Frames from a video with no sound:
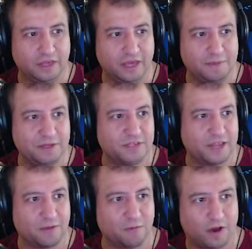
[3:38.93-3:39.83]
image
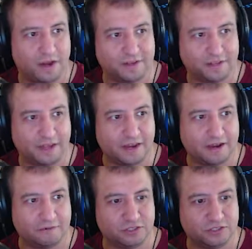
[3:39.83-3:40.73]
that I wanted to get
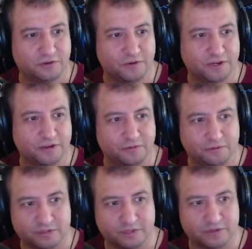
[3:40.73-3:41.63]
and I was showing you
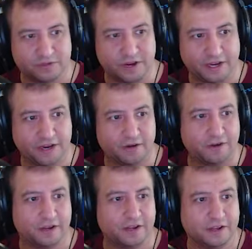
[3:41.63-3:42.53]
was this
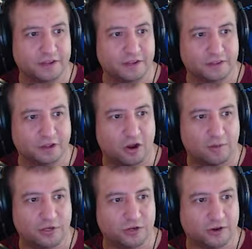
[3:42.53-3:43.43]
Nahiri, the
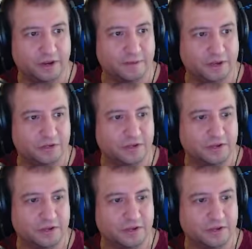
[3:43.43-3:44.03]
Harbinger image,